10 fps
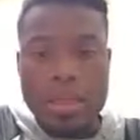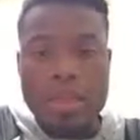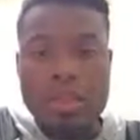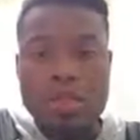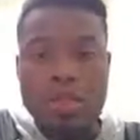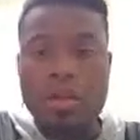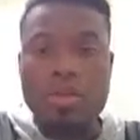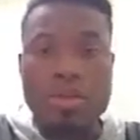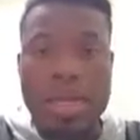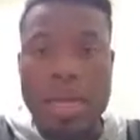this one
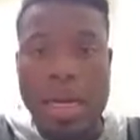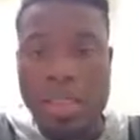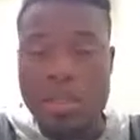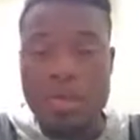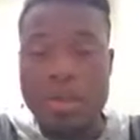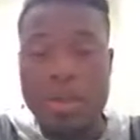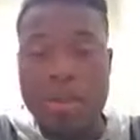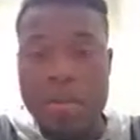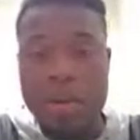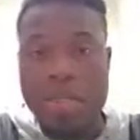will stay constant. If we want the
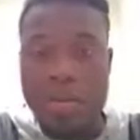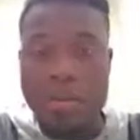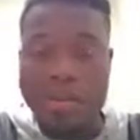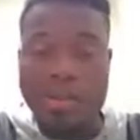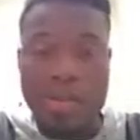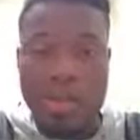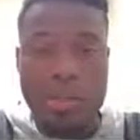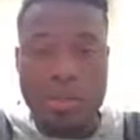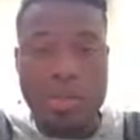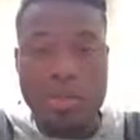first half, we have to start at
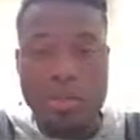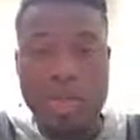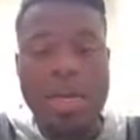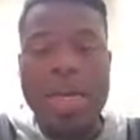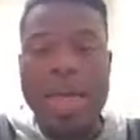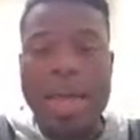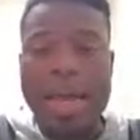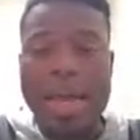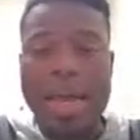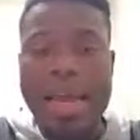the first one.
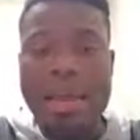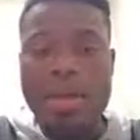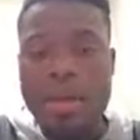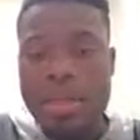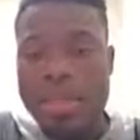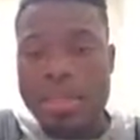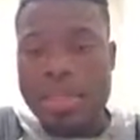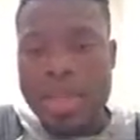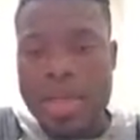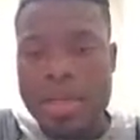And this
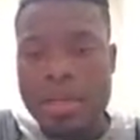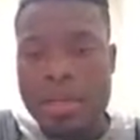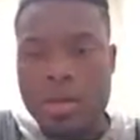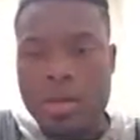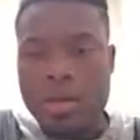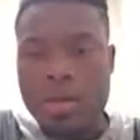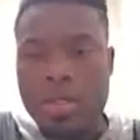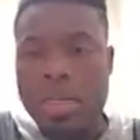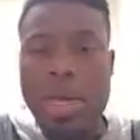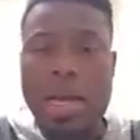end will
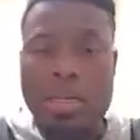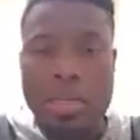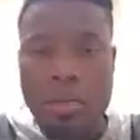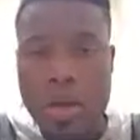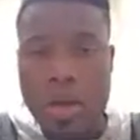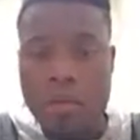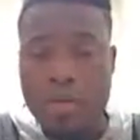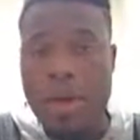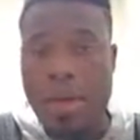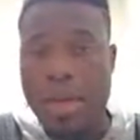stay constant as well. If we
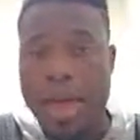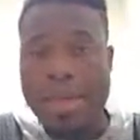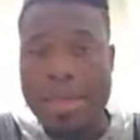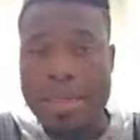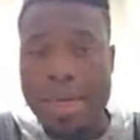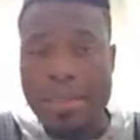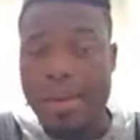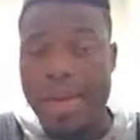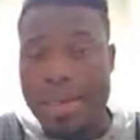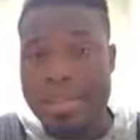want the last half, the
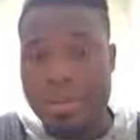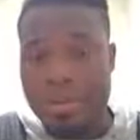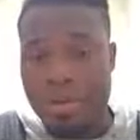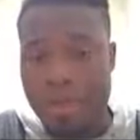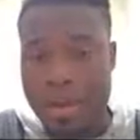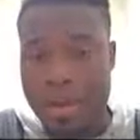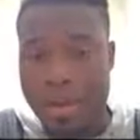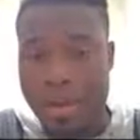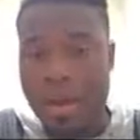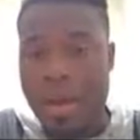last number will be in
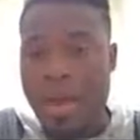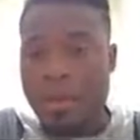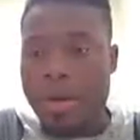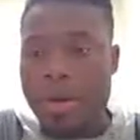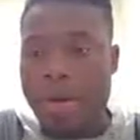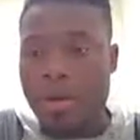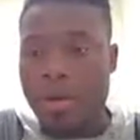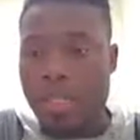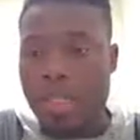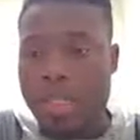there. But now the
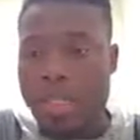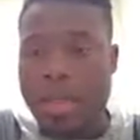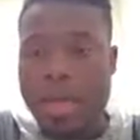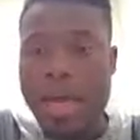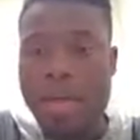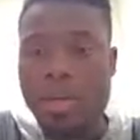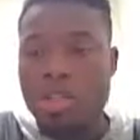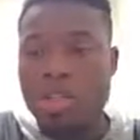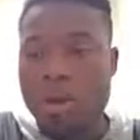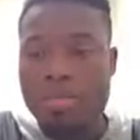question is, how
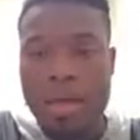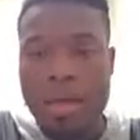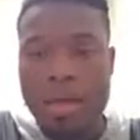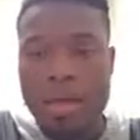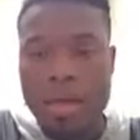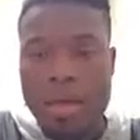do I make